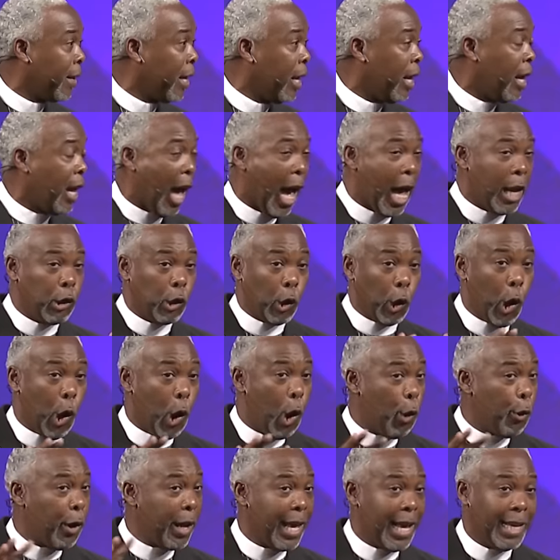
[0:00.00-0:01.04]
And
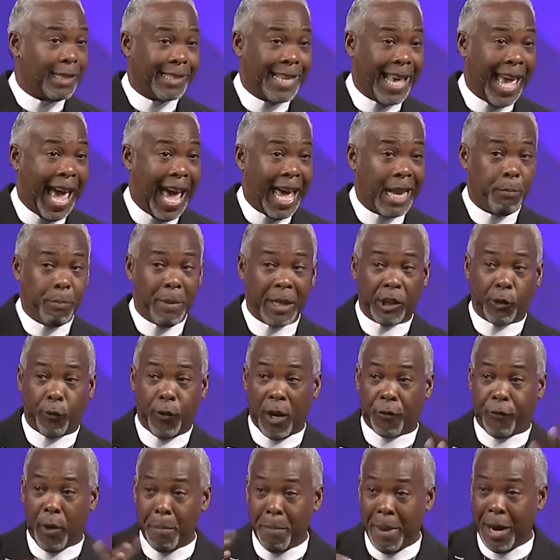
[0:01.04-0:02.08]
glory is the atmosphere
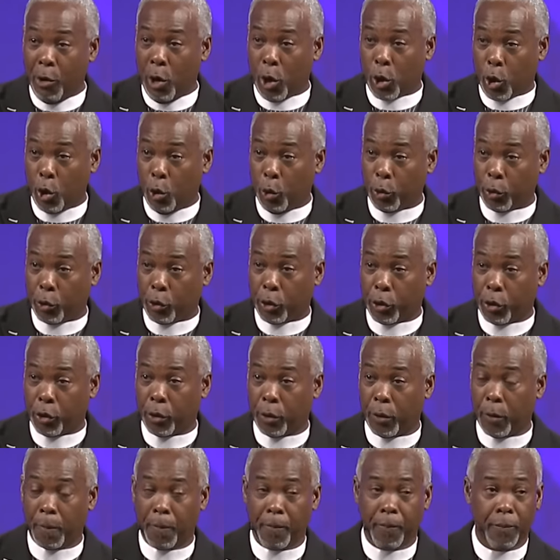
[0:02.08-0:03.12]
for miracles
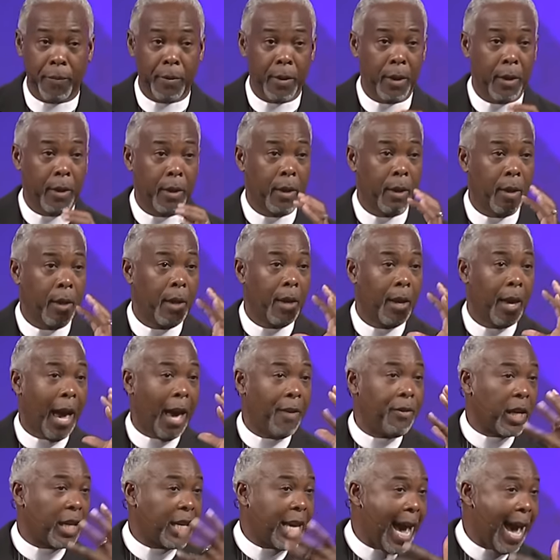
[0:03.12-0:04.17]
and
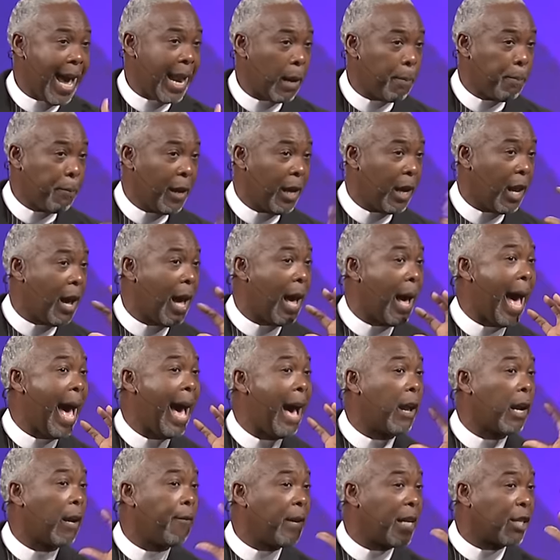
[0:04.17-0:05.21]
the caterpillar
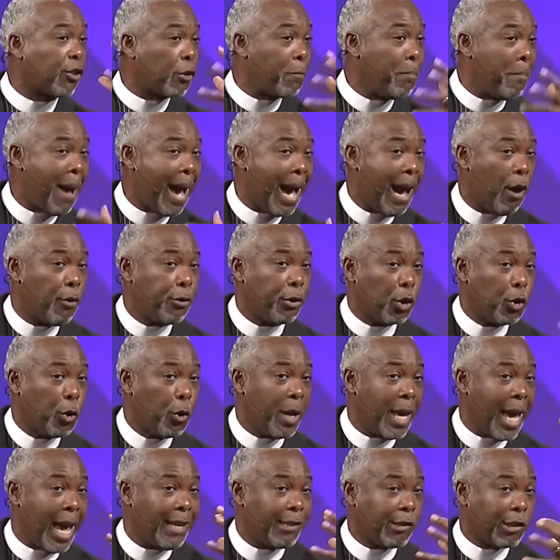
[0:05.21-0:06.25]
out of its mouth
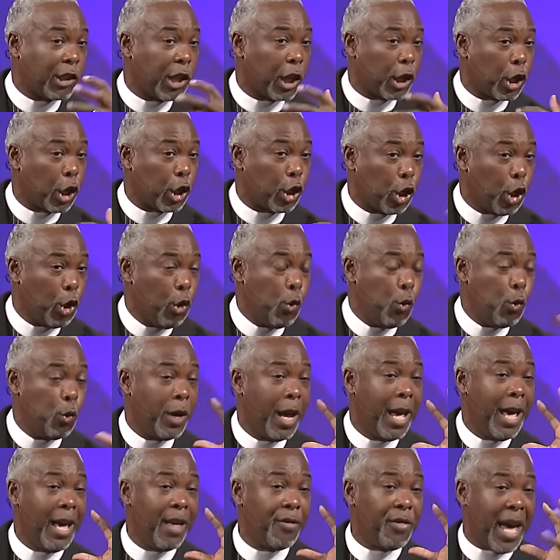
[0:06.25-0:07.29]
creates the cocoon
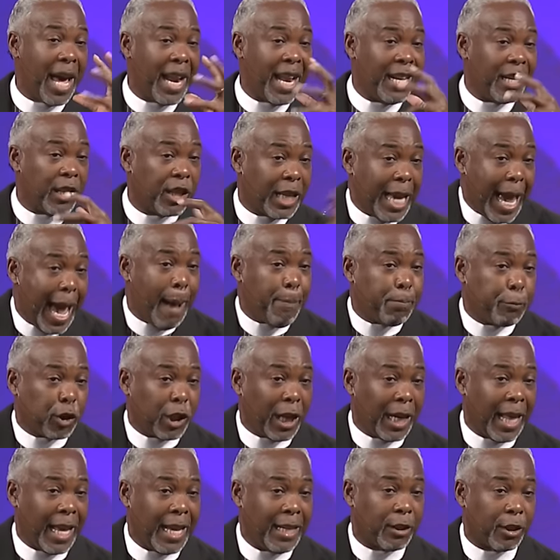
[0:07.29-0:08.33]
that
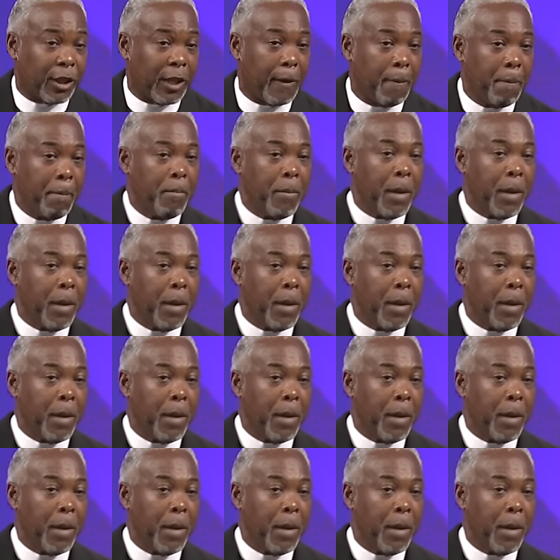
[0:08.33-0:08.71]
encapsulates it.